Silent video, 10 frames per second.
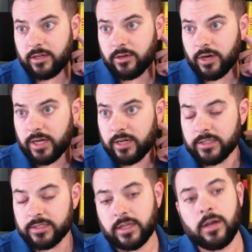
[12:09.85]
Green
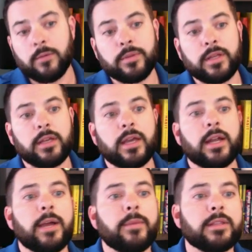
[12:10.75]
is the company, and
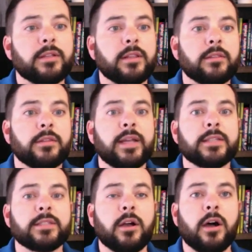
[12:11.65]
I'm at the
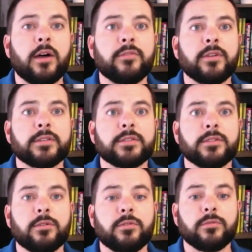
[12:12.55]
Lansing office.
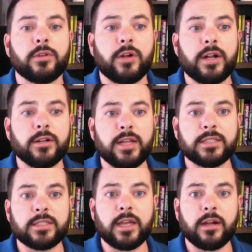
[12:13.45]
So the greater
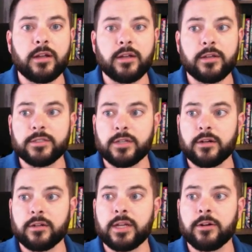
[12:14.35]
Lansing area is
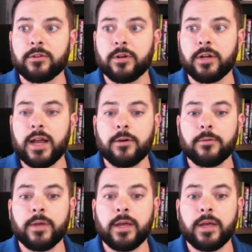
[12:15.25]
our territory now.